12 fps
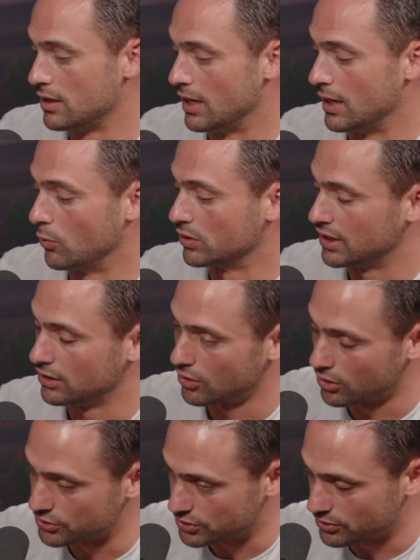And what they
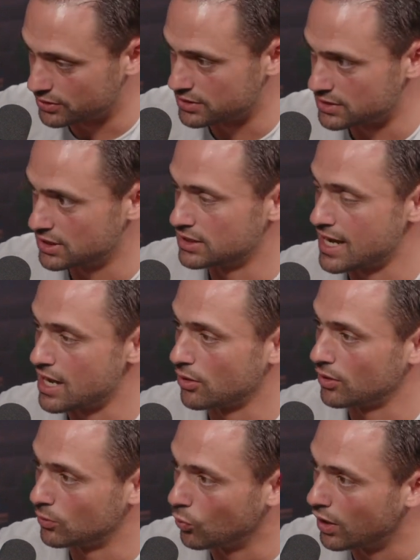are starting to see is
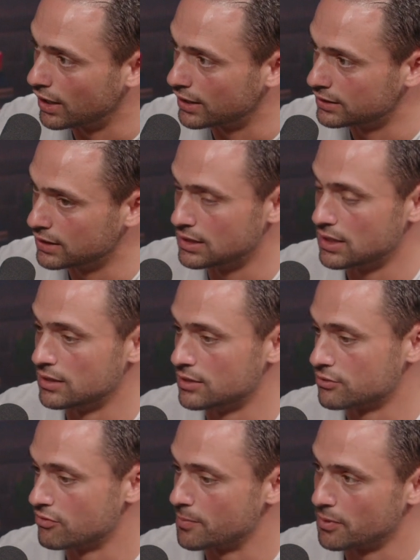how and why. And then
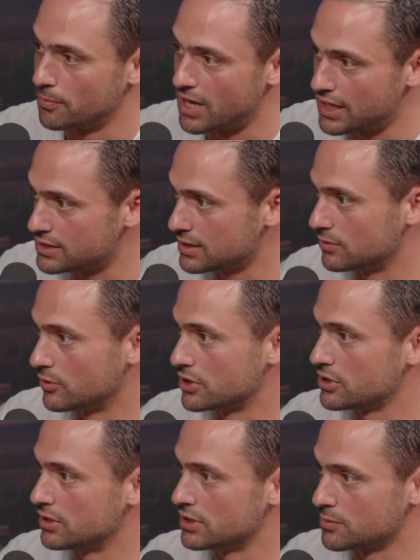there's rapamycin,
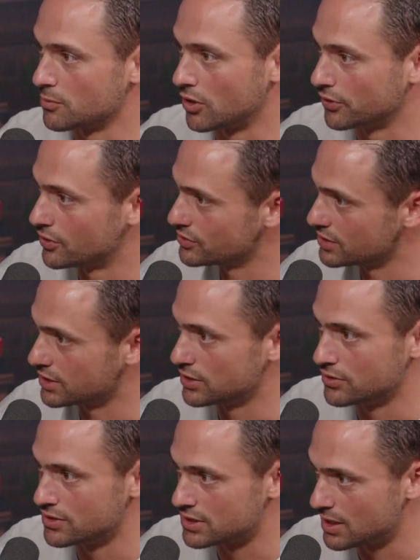which in small doses can
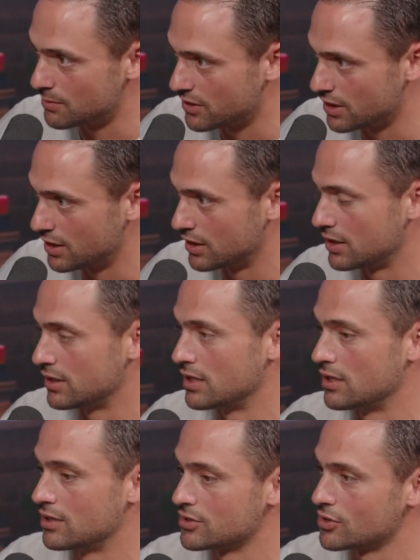do the same thing. And
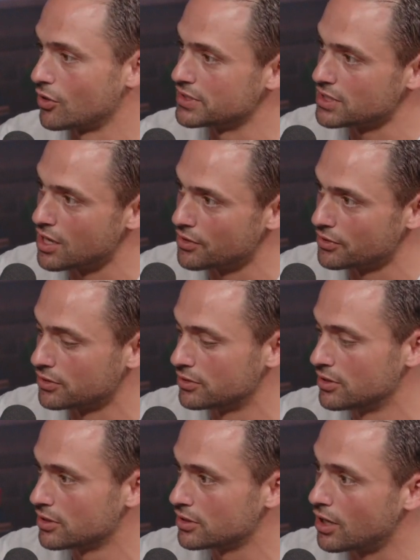then there's all these other
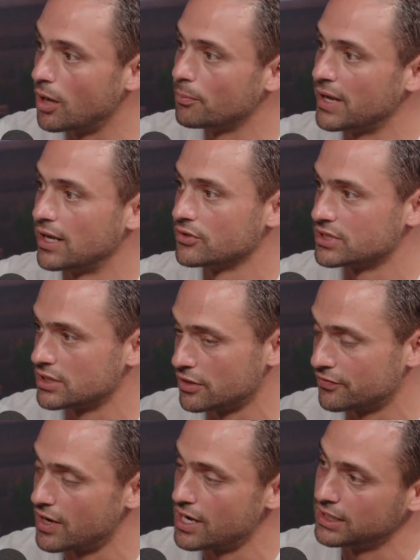compounds that
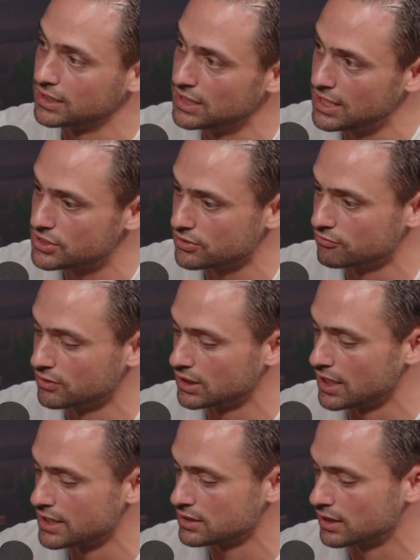they're finding in nature and
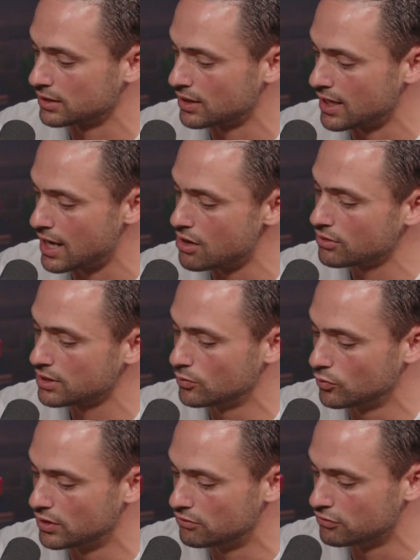realizing like, how
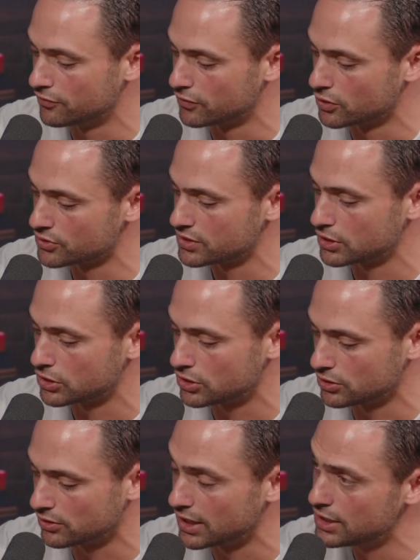can we reverse and
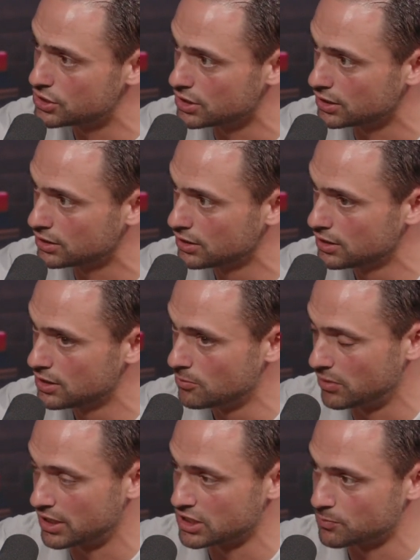cure aging?
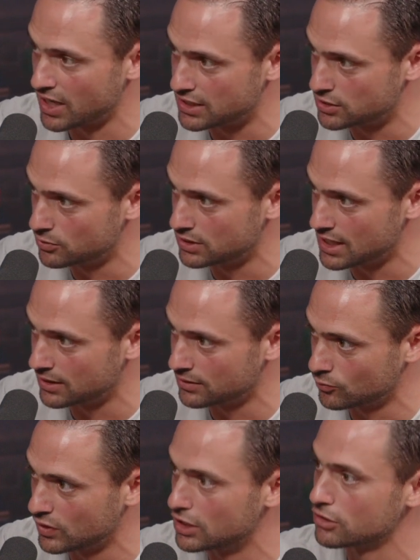Because by doing
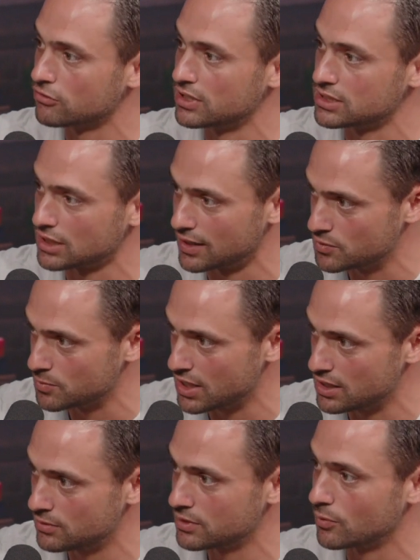that, we increase
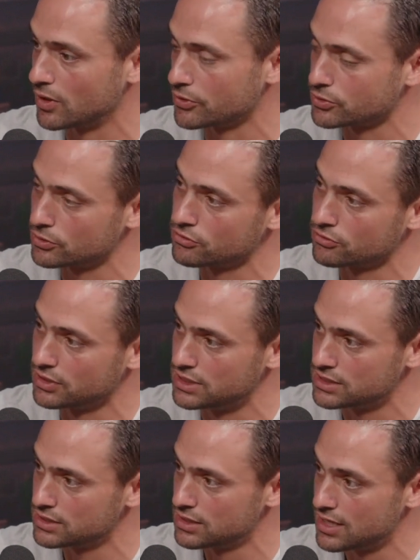lifespan and we also
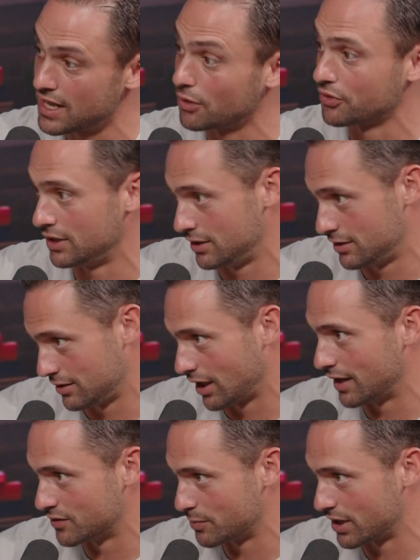increase healthy
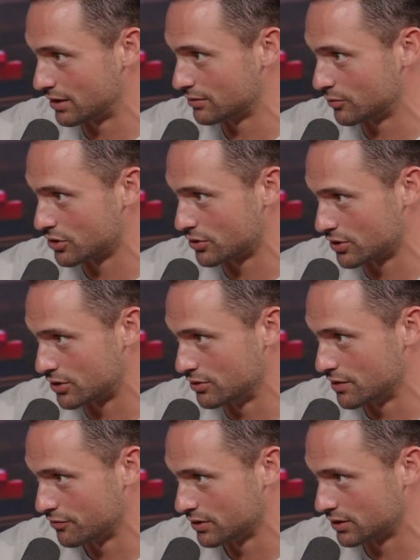lifespan, which are the two
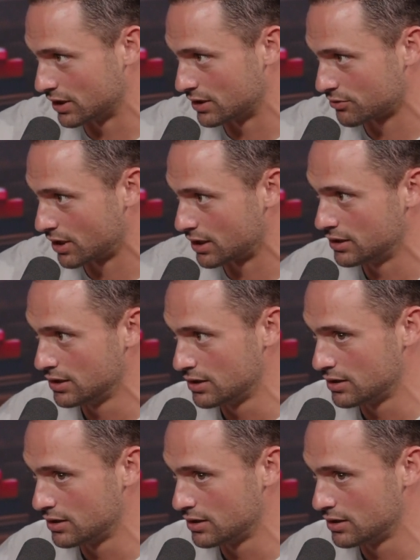different things, right?